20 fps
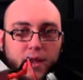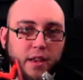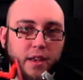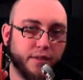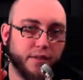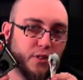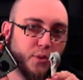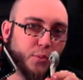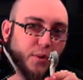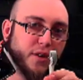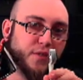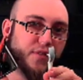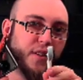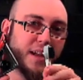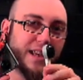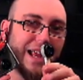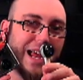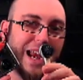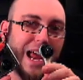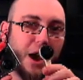If you want to
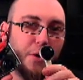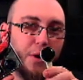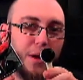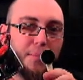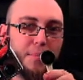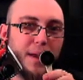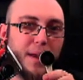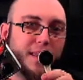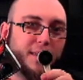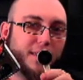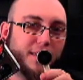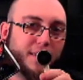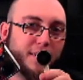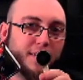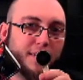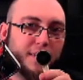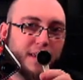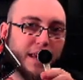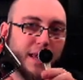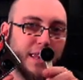find out how I made
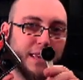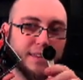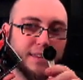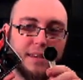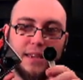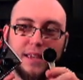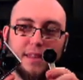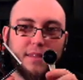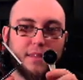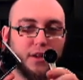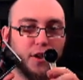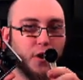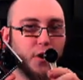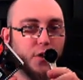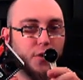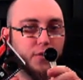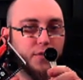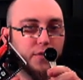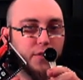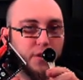this and get the
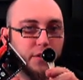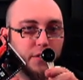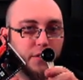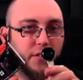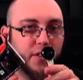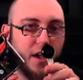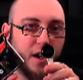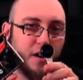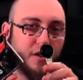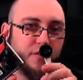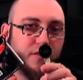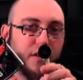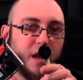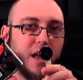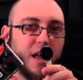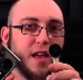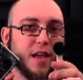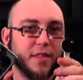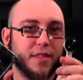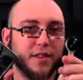code for yourself,
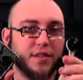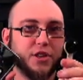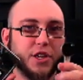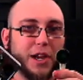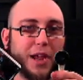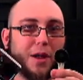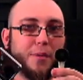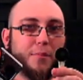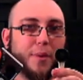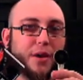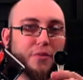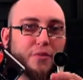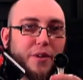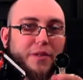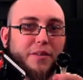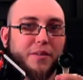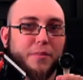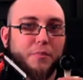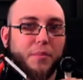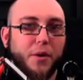then check out my
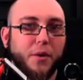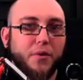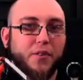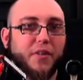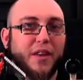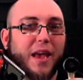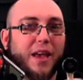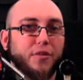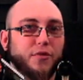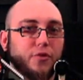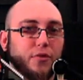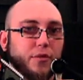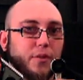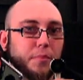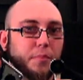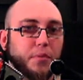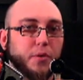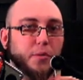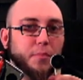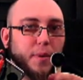recent post, Enter the
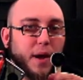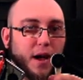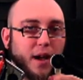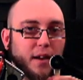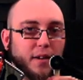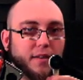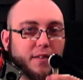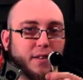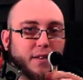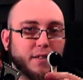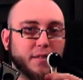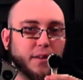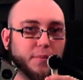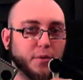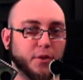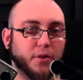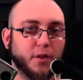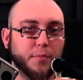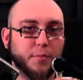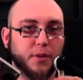Blue Box, on
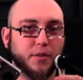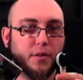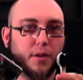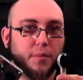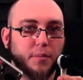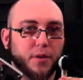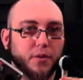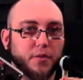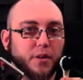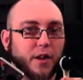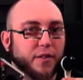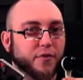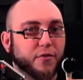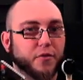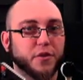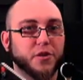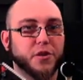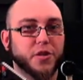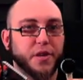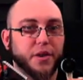
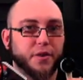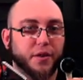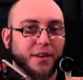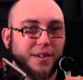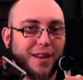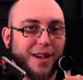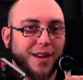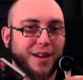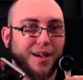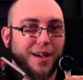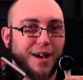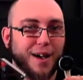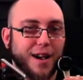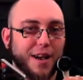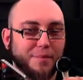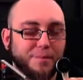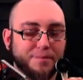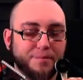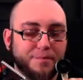www.phrengineering.com.